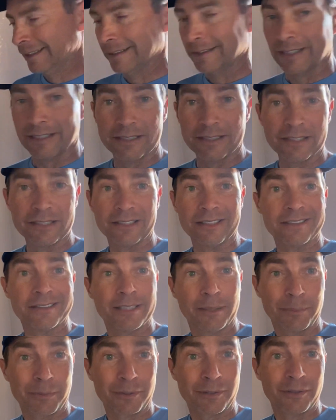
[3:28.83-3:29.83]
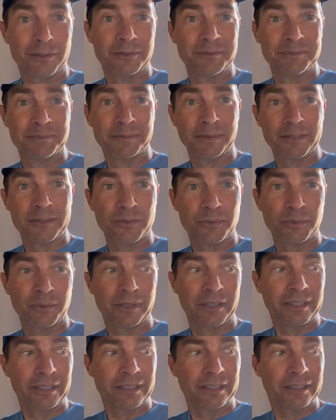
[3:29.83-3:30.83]
this isn't typical. That's
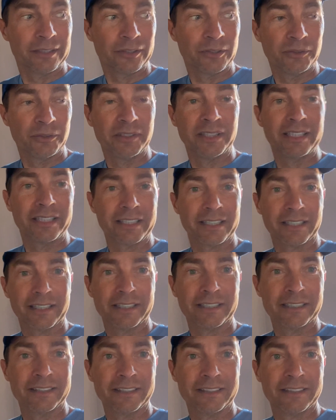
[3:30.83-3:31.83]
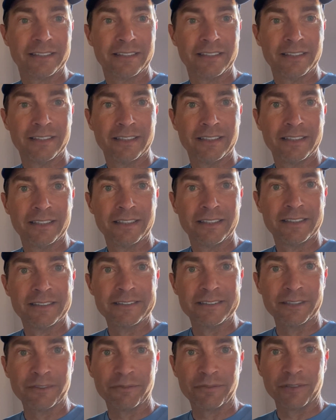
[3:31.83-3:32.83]
really unique and
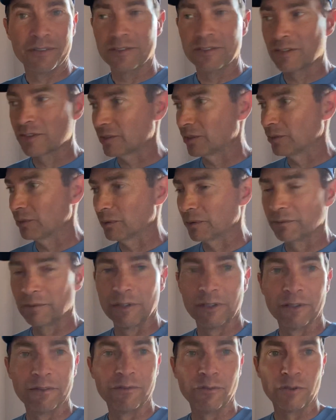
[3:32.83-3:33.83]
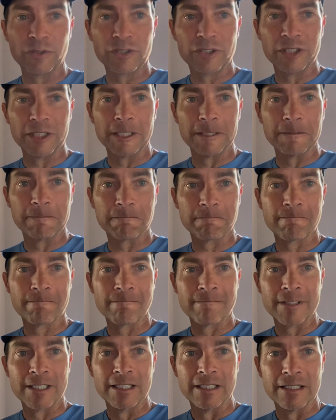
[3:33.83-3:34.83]
different. So we're very fortunate.
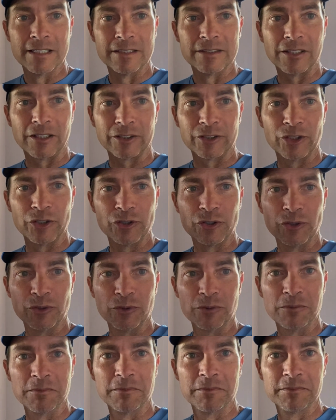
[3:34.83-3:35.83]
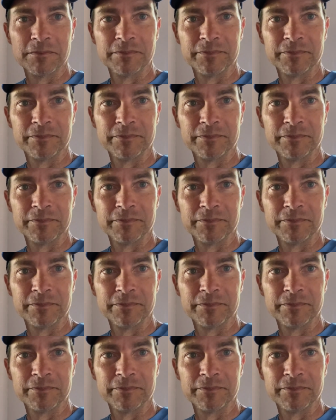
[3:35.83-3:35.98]
Talk to you soon.